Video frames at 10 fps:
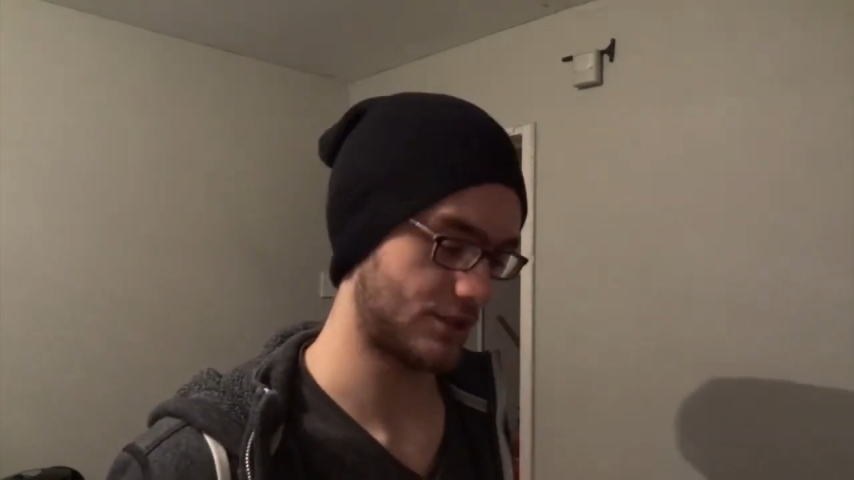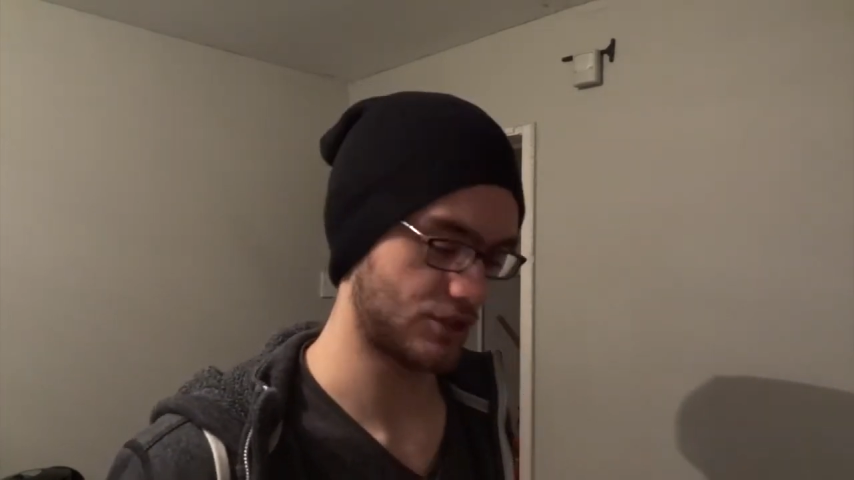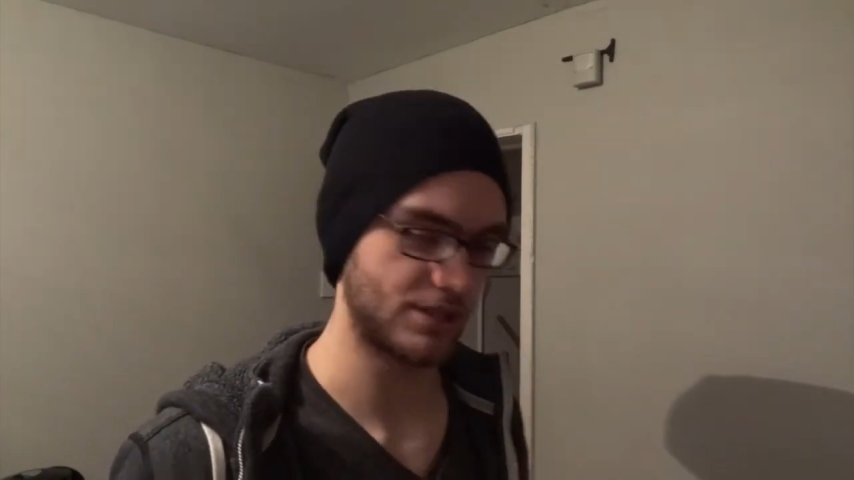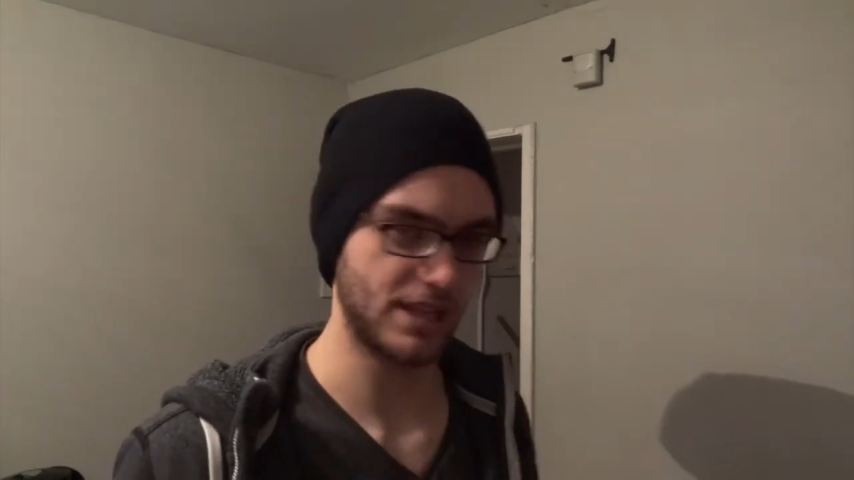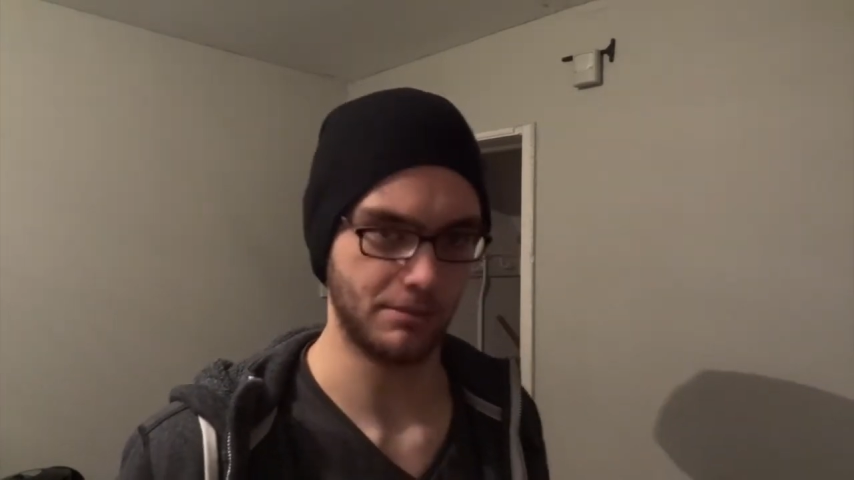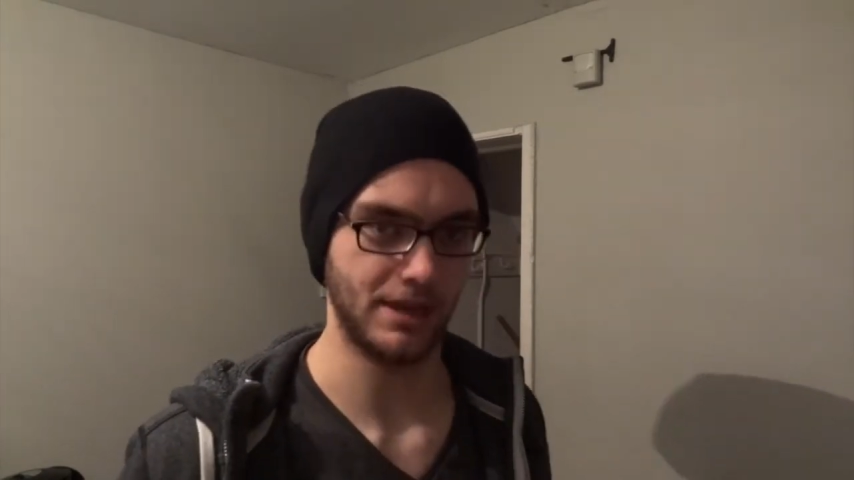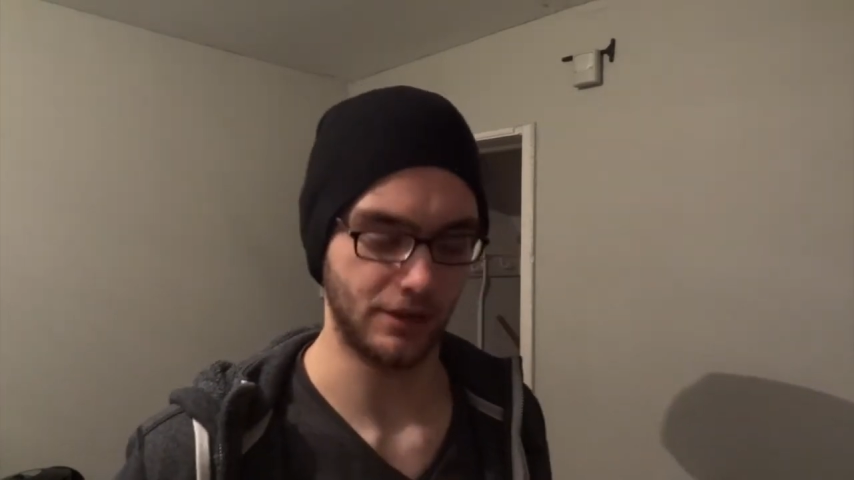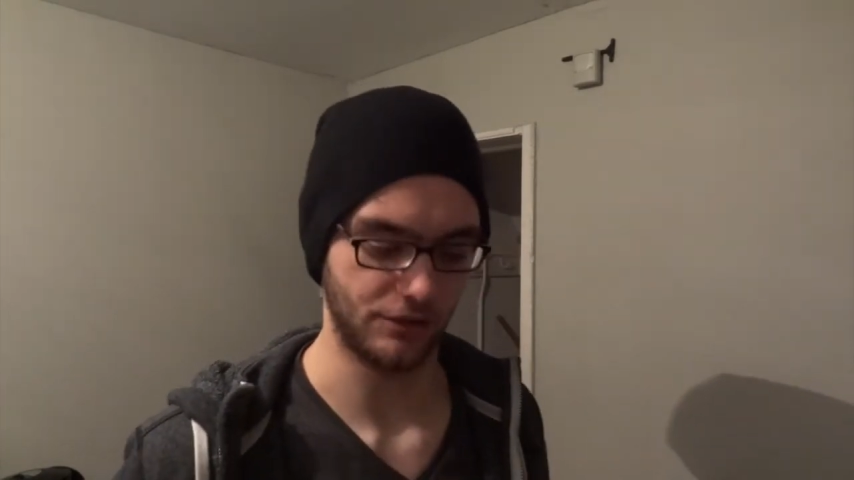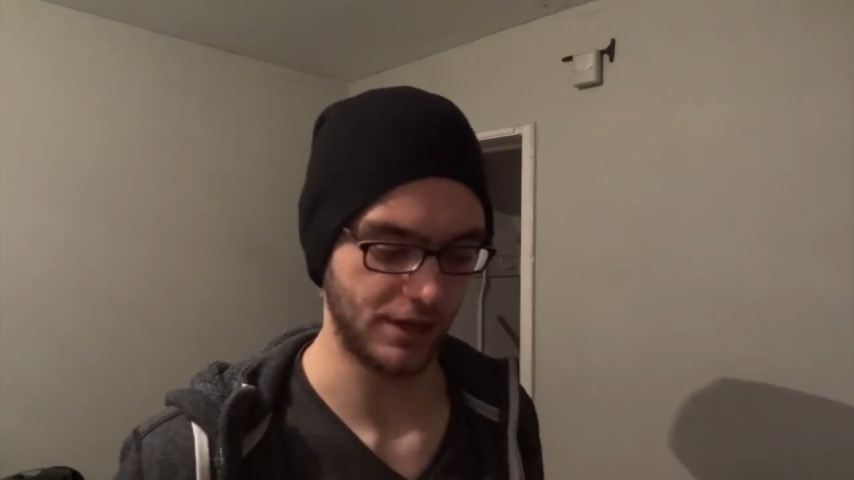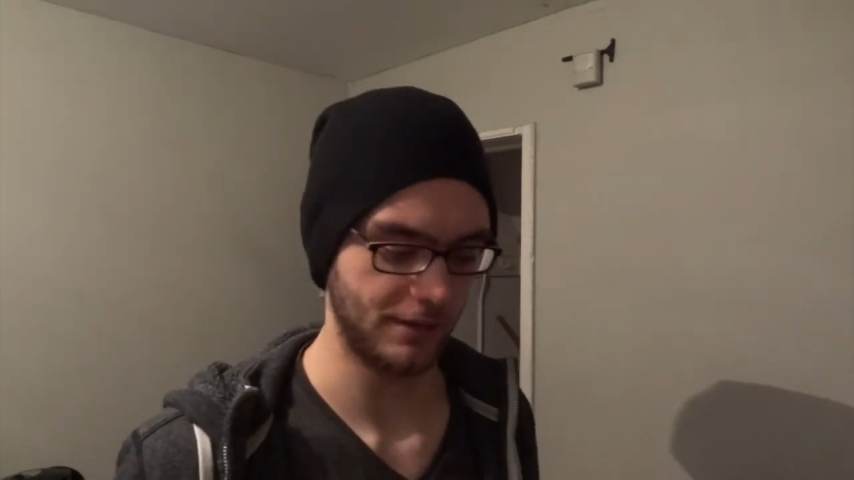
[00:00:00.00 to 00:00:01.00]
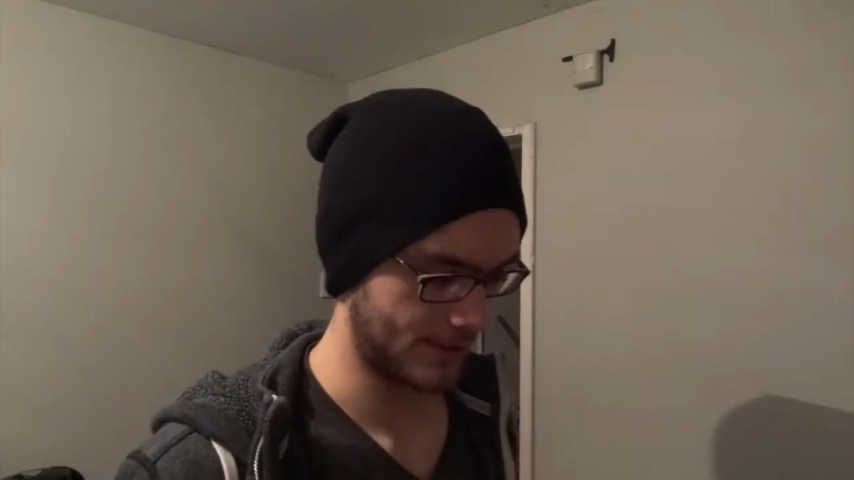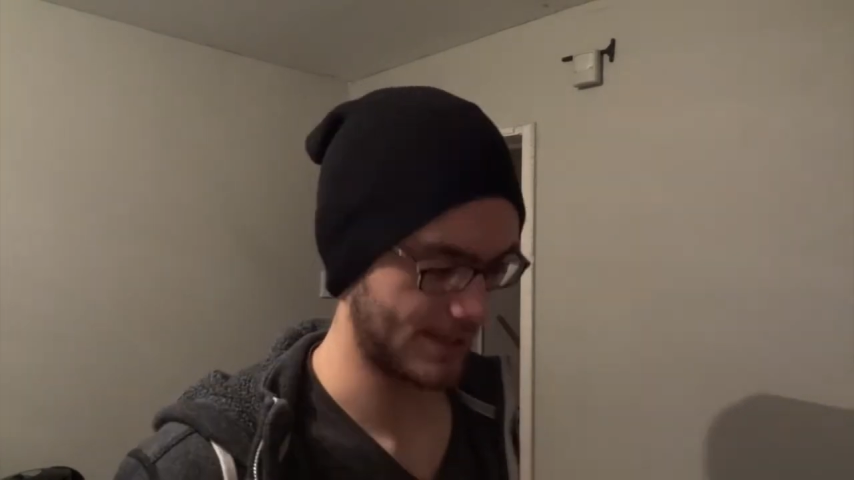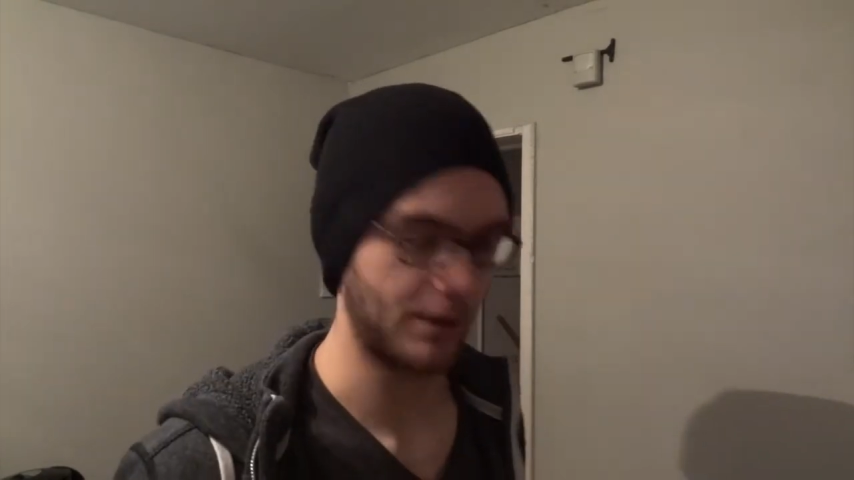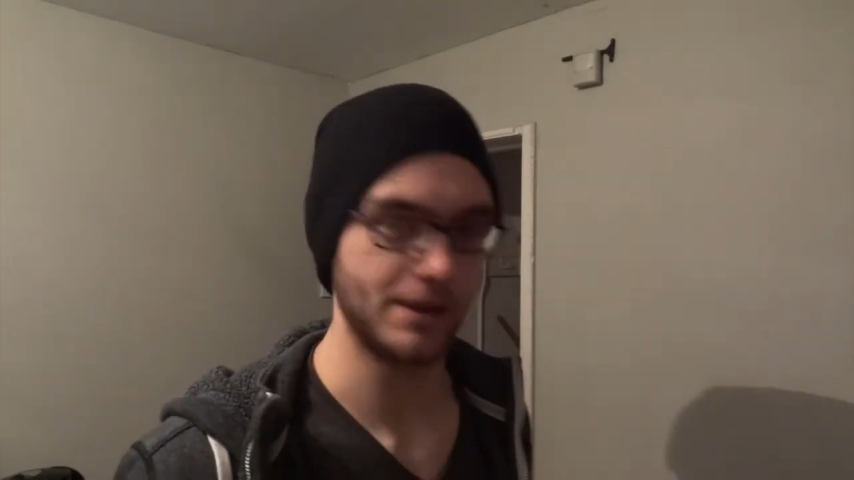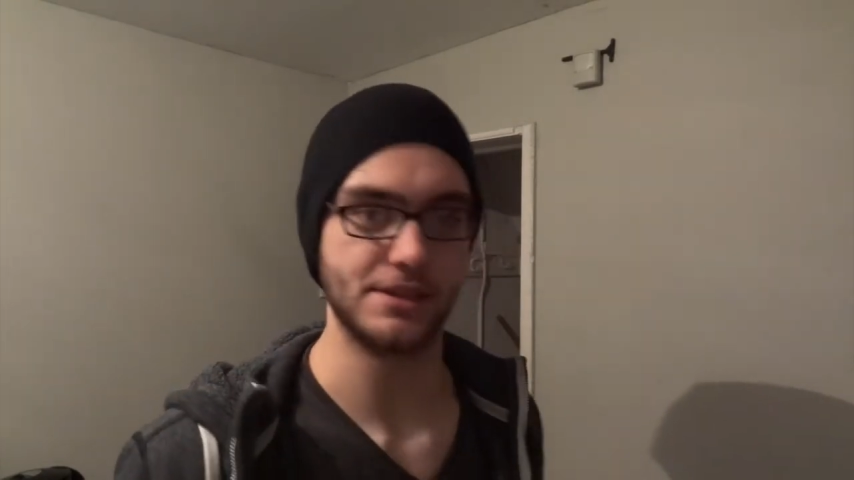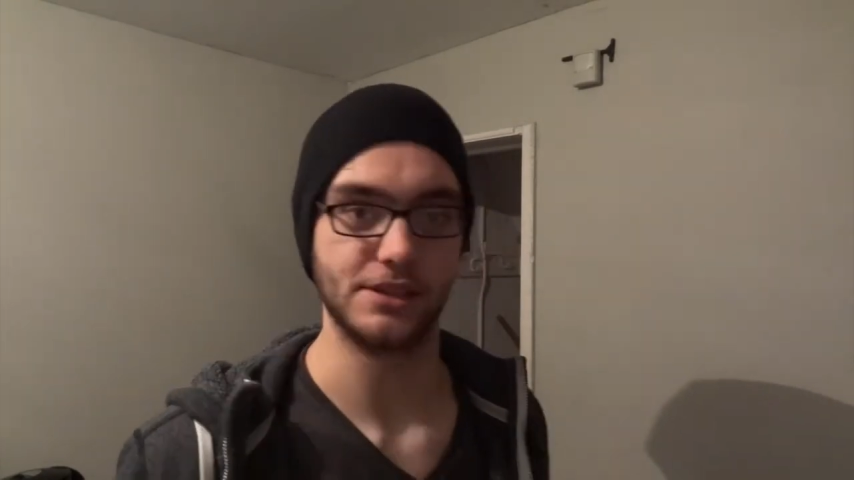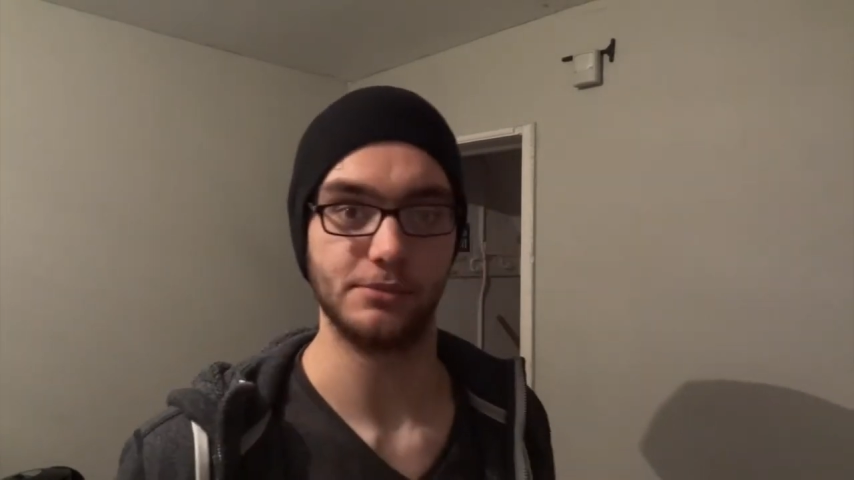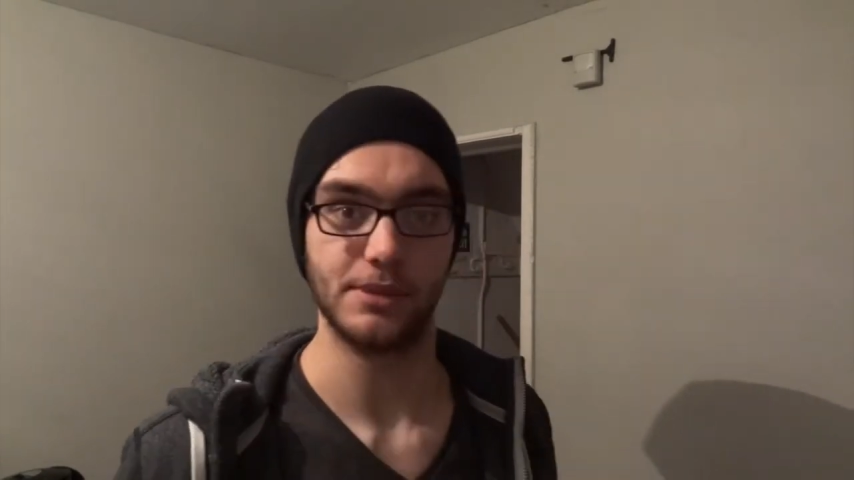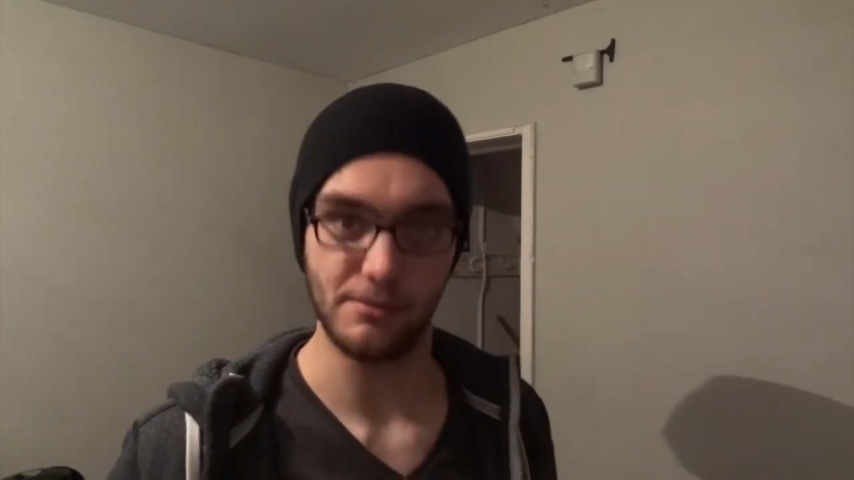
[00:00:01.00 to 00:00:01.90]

Just keep an eye on that. It's now heating up.